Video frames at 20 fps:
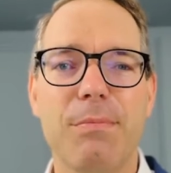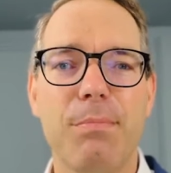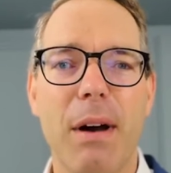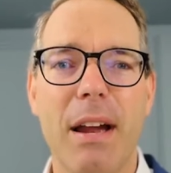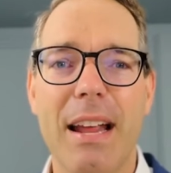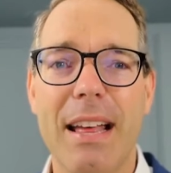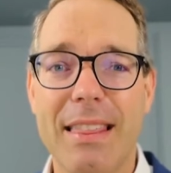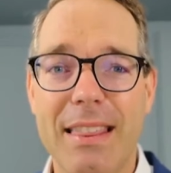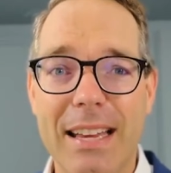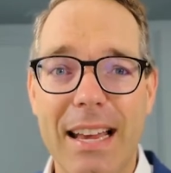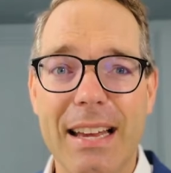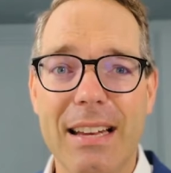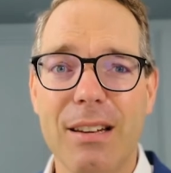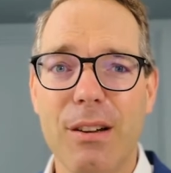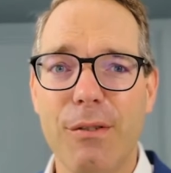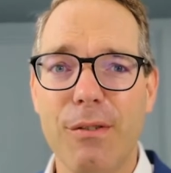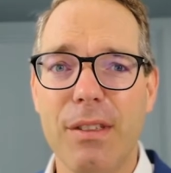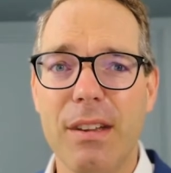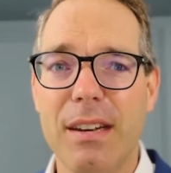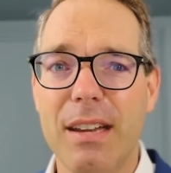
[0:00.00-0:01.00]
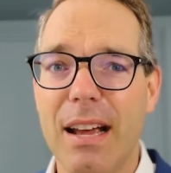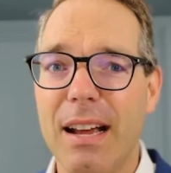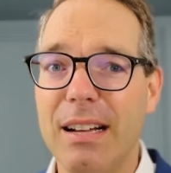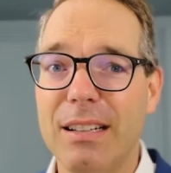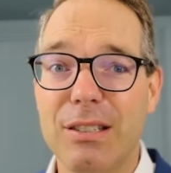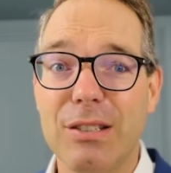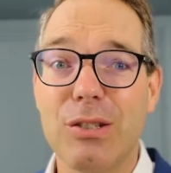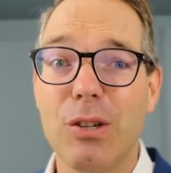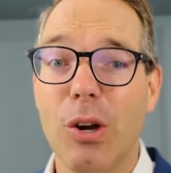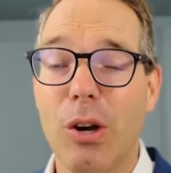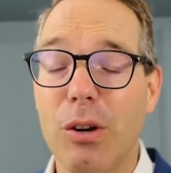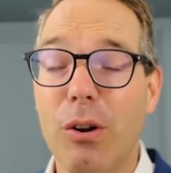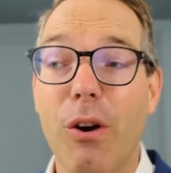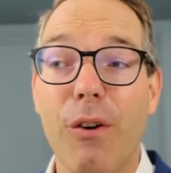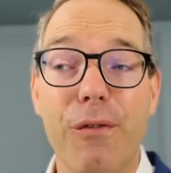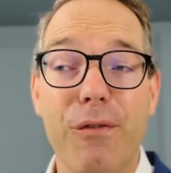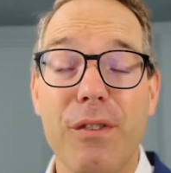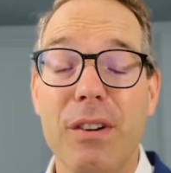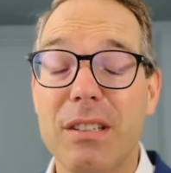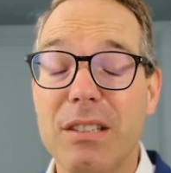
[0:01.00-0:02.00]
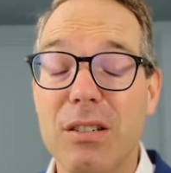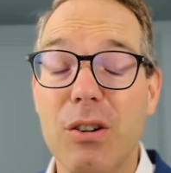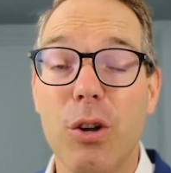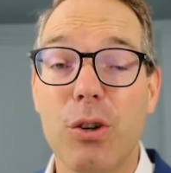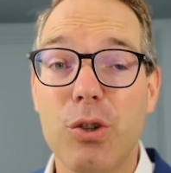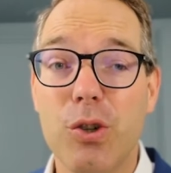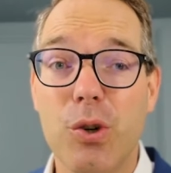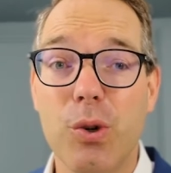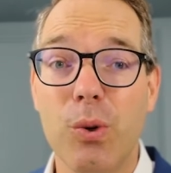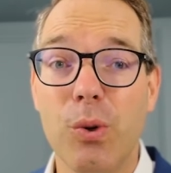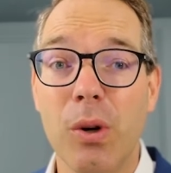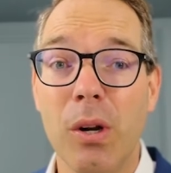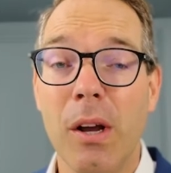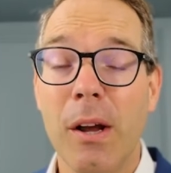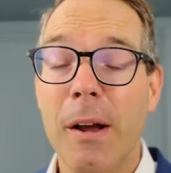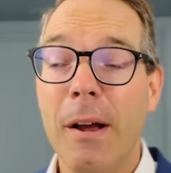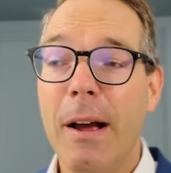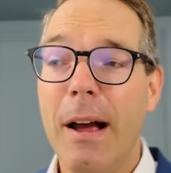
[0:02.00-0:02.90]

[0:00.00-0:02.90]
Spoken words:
But at the end of the day, it's not true.